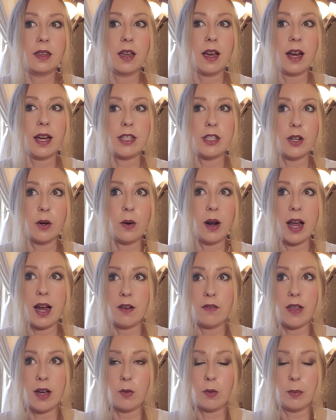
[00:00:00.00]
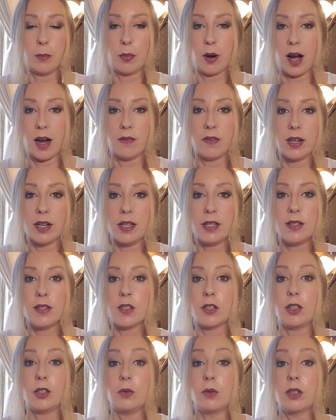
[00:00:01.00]
I don't have that one privated,
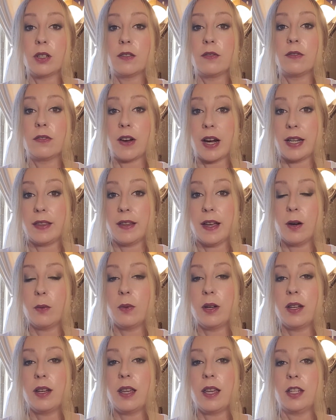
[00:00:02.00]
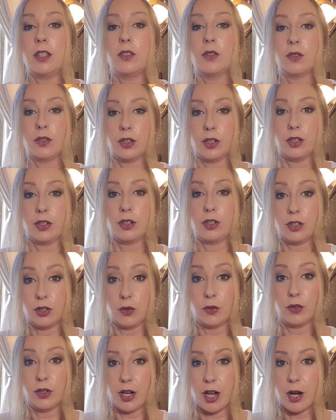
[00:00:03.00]
so you could find that one and
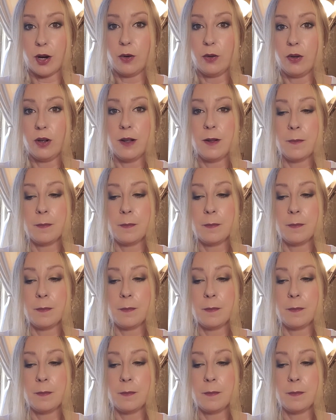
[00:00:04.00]
you'll know